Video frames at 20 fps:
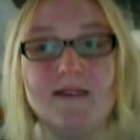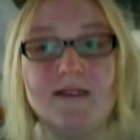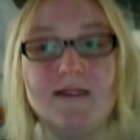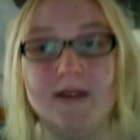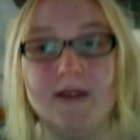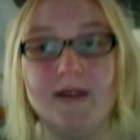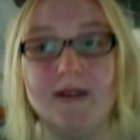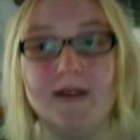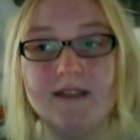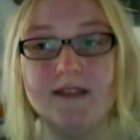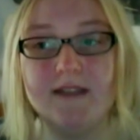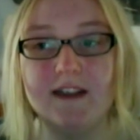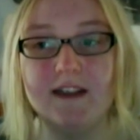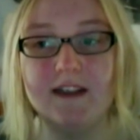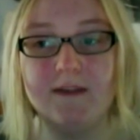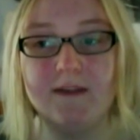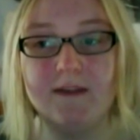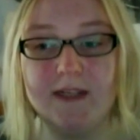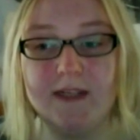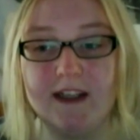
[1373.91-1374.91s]
But it was a
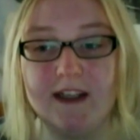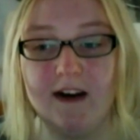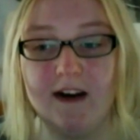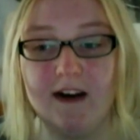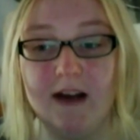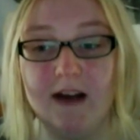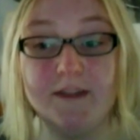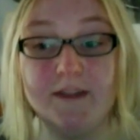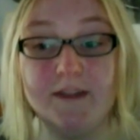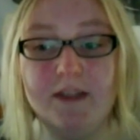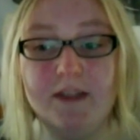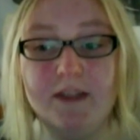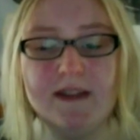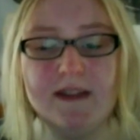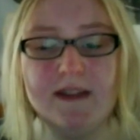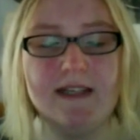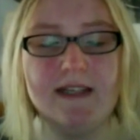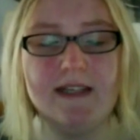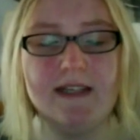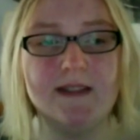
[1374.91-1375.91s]
good return. She
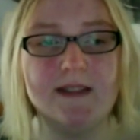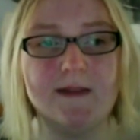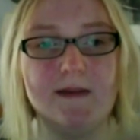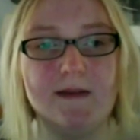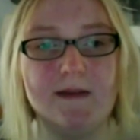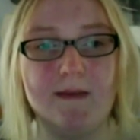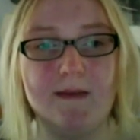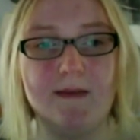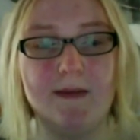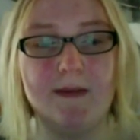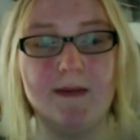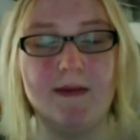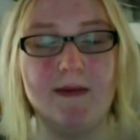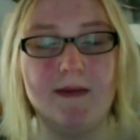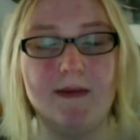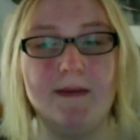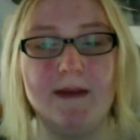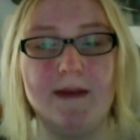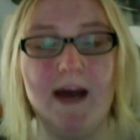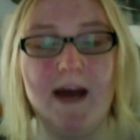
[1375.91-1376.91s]
wasn't even supposed to
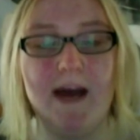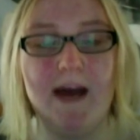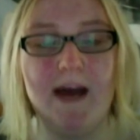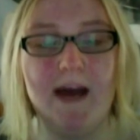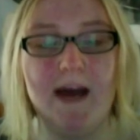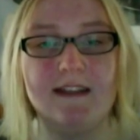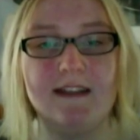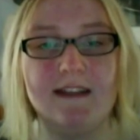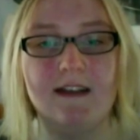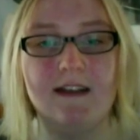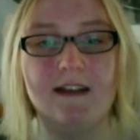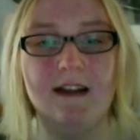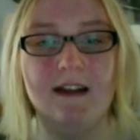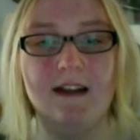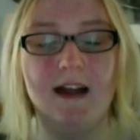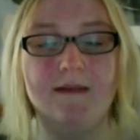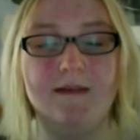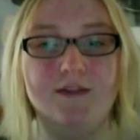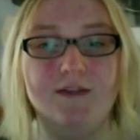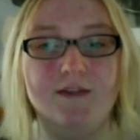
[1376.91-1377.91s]
be back
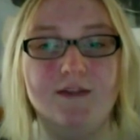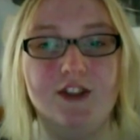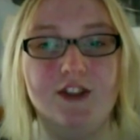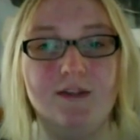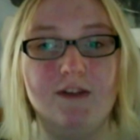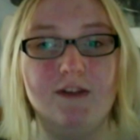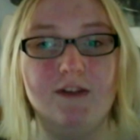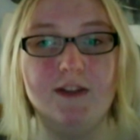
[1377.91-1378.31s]
until June,